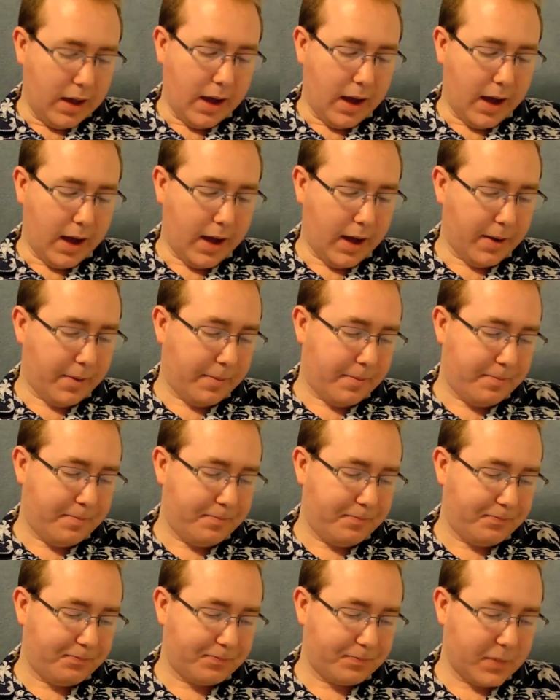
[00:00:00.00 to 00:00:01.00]
I
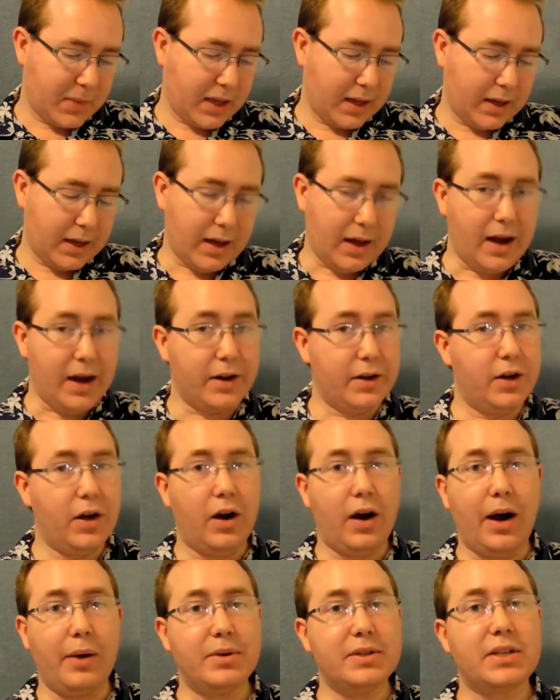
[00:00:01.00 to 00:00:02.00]
don't
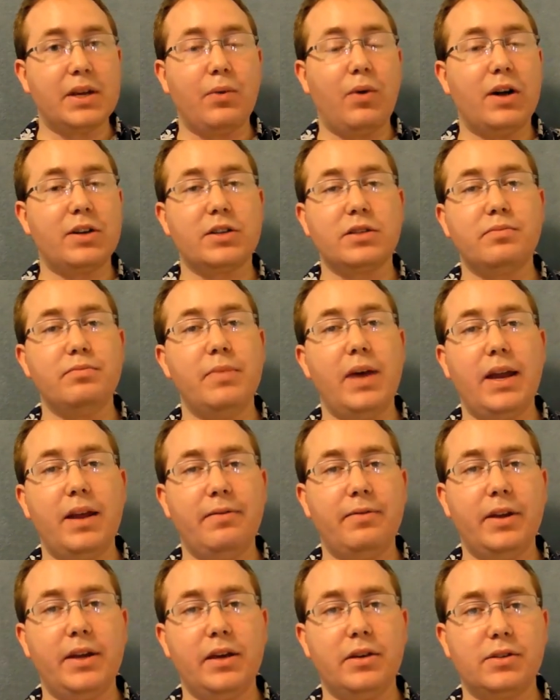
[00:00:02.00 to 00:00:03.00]
know. I would say watch as
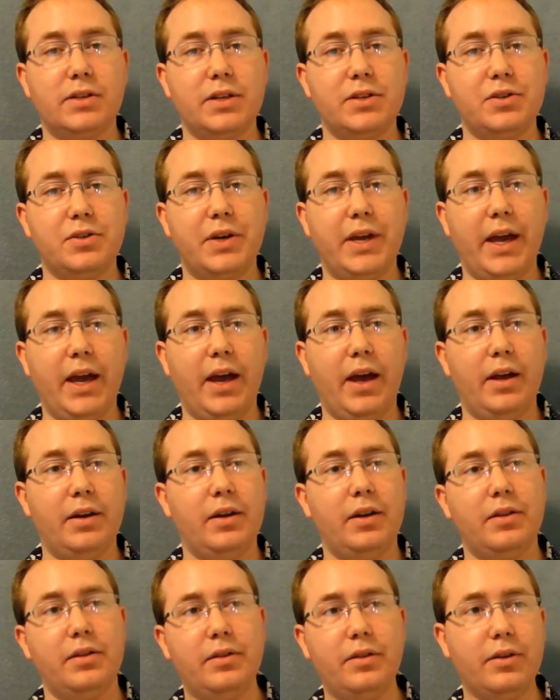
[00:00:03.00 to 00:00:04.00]
many videos as you
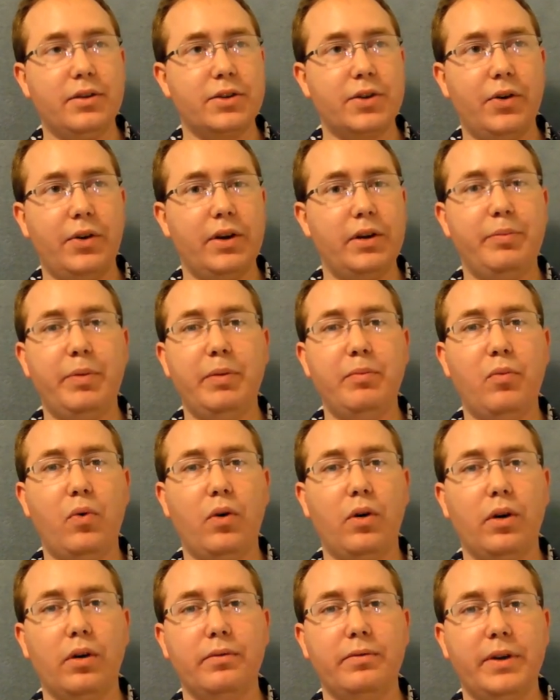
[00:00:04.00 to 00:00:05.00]
can. There's going to be
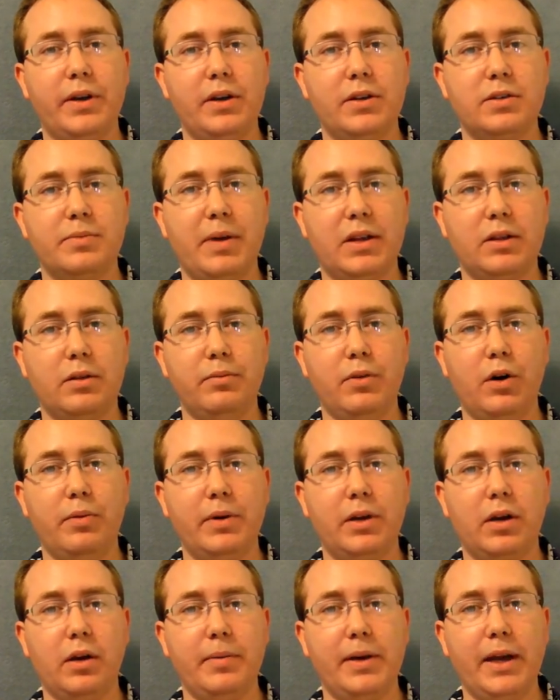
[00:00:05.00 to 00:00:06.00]
more videos about the
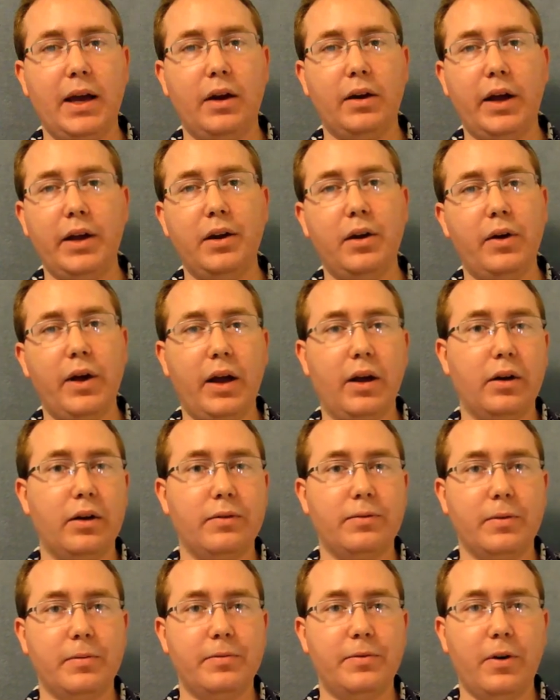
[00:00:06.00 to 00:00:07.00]
Moment coming out. I know
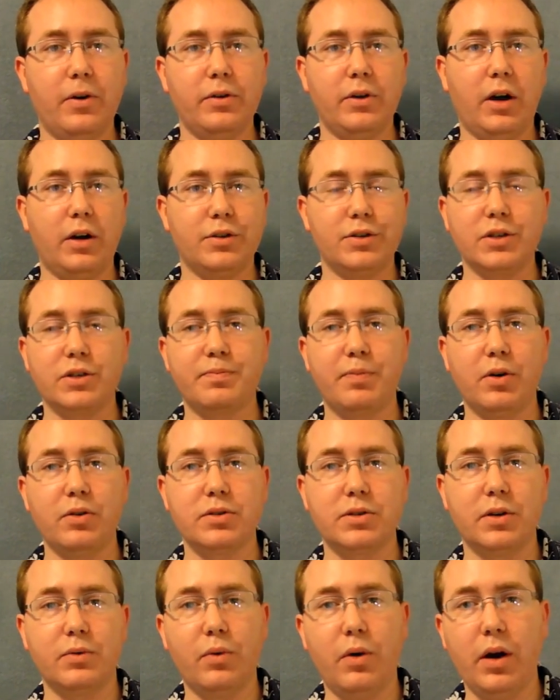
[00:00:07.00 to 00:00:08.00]
Aaron from PhoneDog just
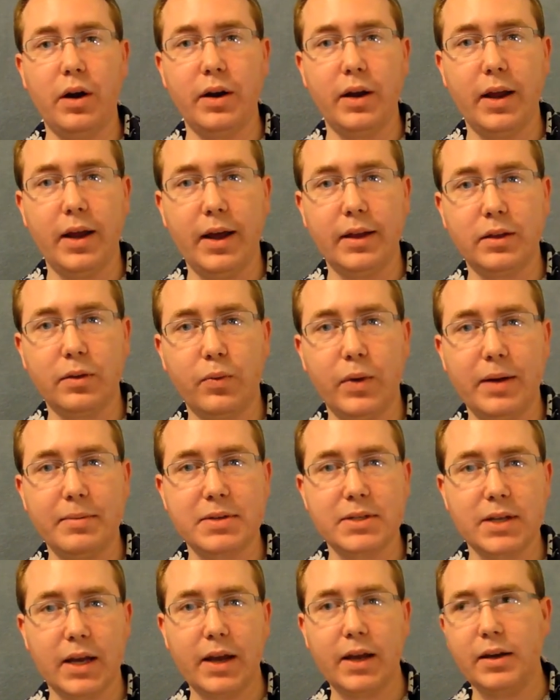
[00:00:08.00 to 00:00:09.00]
posted one at the
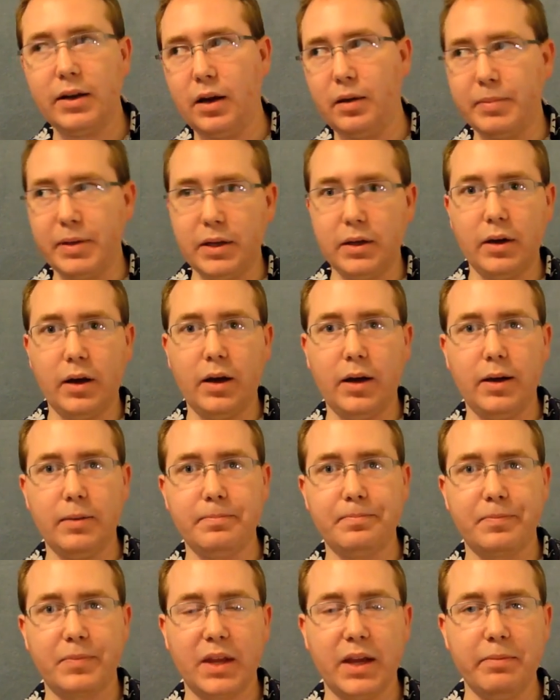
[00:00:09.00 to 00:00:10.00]
website, and I'll be
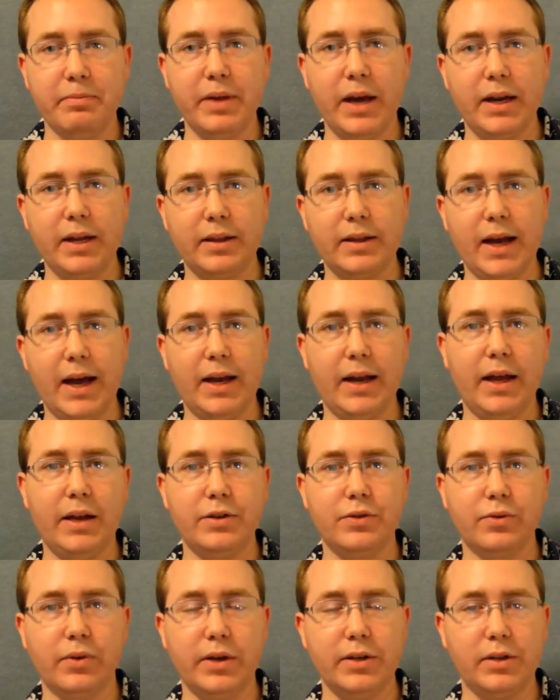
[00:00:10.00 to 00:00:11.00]
embedding that
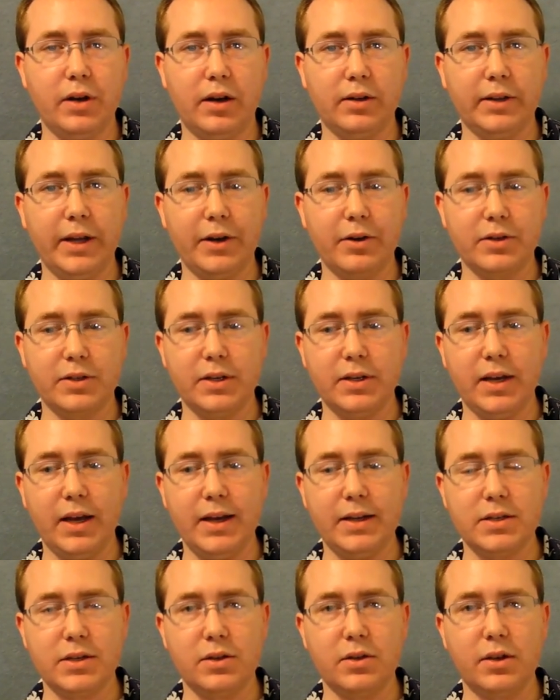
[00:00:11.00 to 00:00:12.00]
at DroidDog later
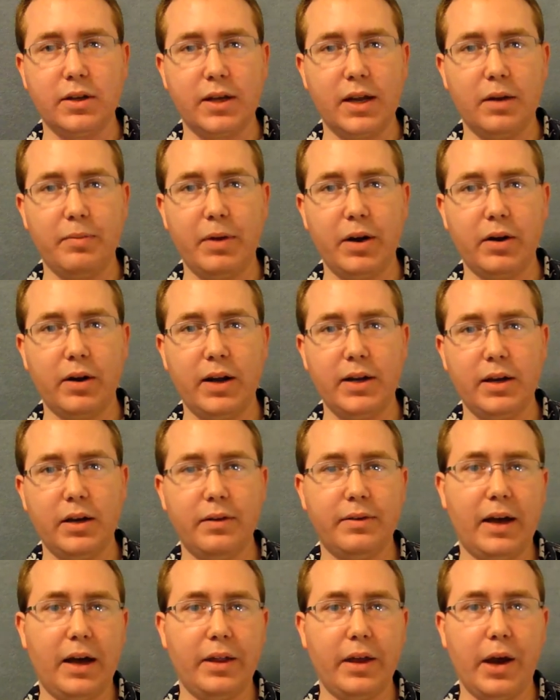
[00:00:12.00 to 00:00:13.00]
today, so you can get a better
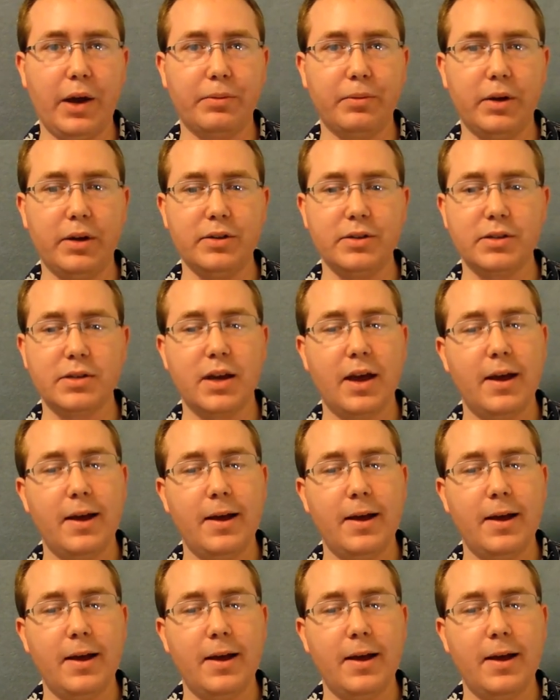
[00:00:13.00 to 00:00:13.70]
idea of how that runs.